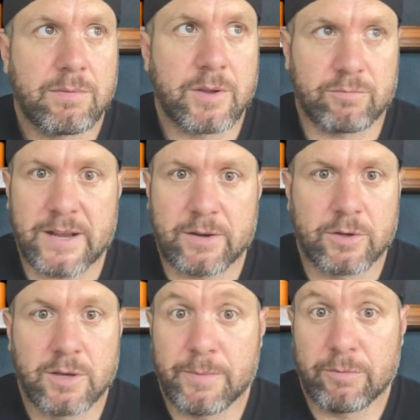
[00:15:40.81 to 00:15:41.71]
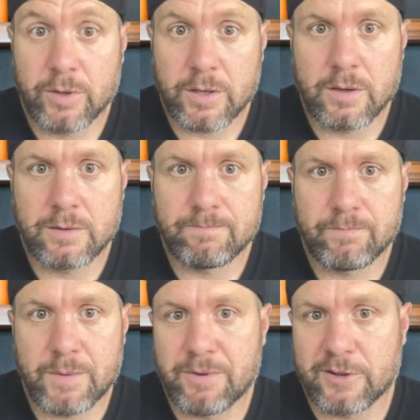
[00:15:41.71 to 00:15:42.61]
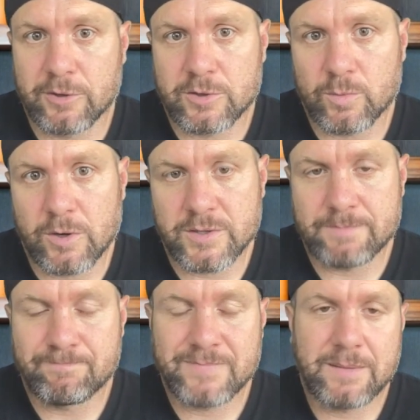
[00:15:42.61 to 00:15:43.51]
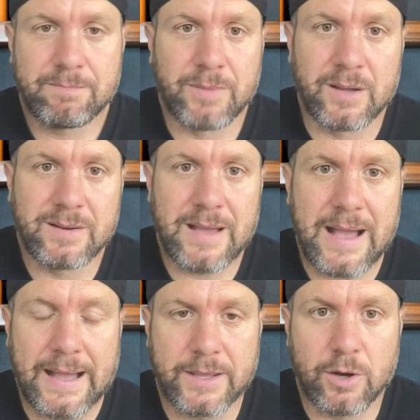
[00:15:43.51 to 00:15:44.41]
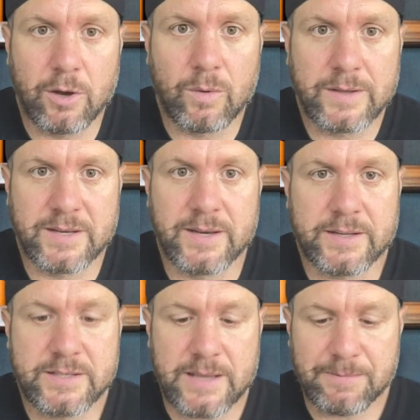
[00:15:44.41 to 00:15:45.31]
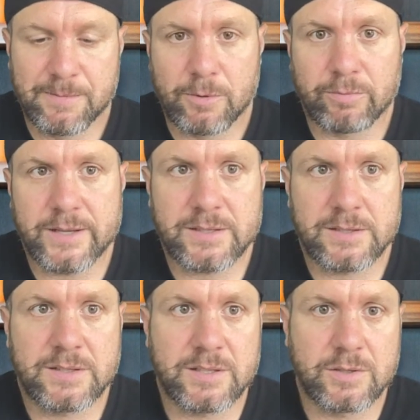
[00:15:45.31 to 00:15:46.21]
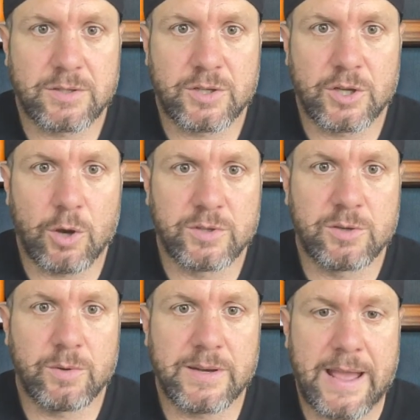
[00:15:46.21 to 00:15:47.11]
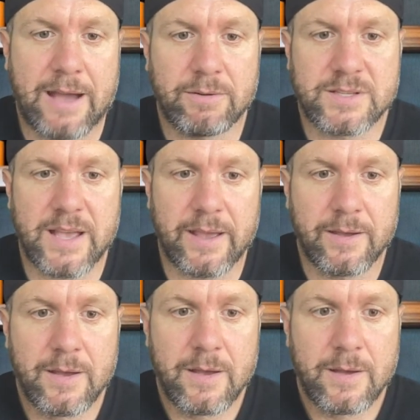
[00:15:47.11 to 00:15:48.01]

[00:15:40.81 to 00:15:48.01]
Their record could be really good. The pick looks worse, but is it an acceptable risk to go into it now and say,